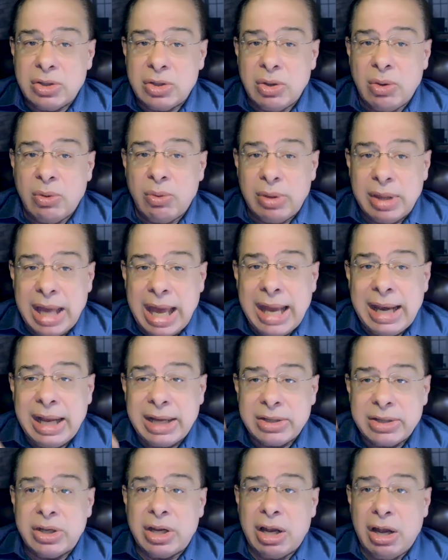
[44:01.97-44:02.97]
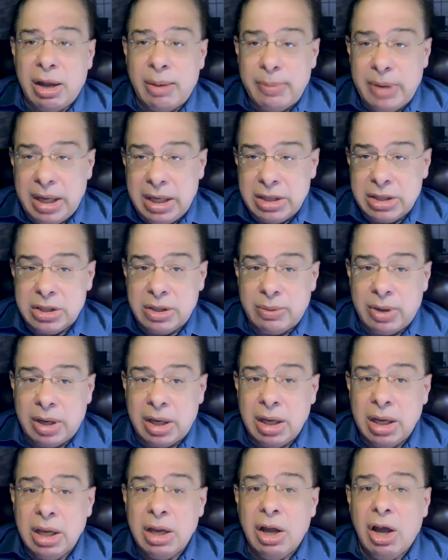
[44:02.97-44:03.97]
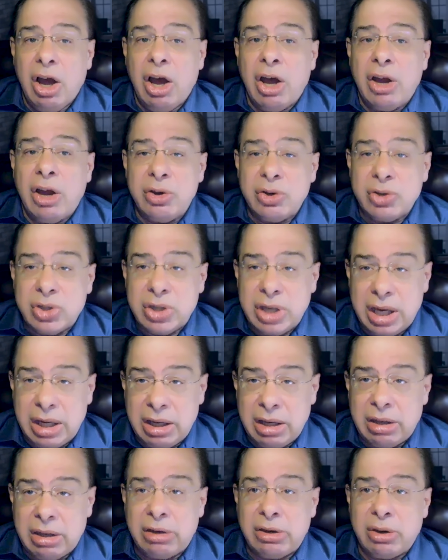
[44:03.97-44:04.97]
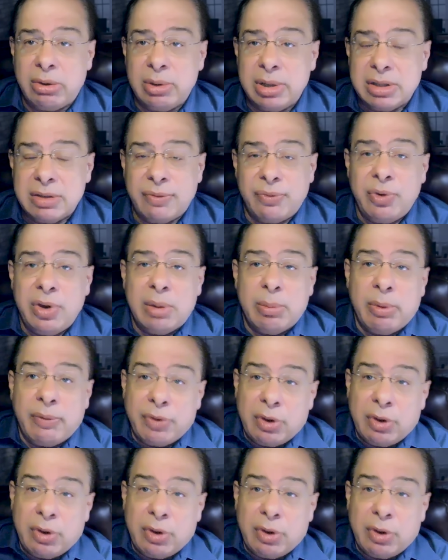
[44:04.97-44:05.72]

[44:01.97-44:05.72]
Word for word: So that has to come into it understanding the degrees of freedom.